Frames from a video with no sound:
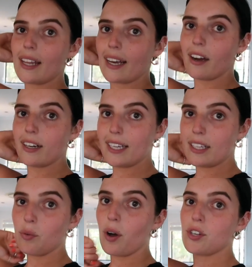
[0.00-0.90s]
they're currently in
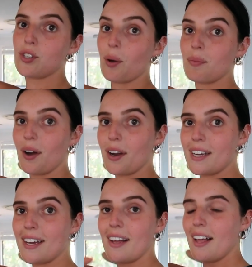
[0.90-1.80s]
the wash, so I'm going
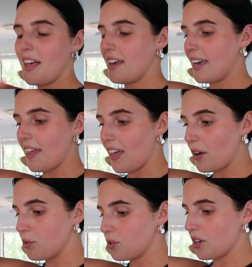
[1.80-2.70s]
to get that
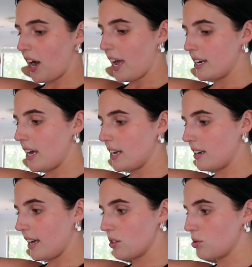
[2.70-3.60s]
all dried and
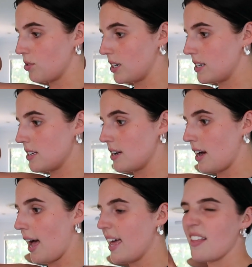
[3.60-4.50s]
like sorted
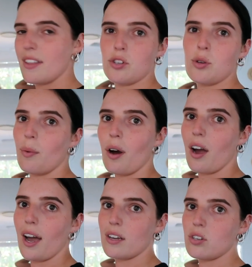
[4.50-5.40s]
tonight, and then tomorrow
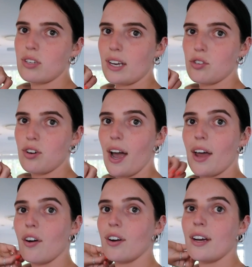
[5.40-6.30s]
I can just like try
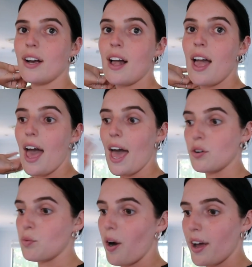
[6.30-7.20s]
it on
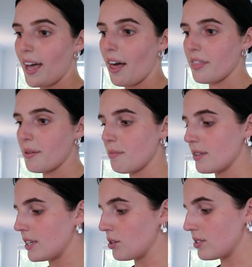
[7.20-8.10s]
and work out the little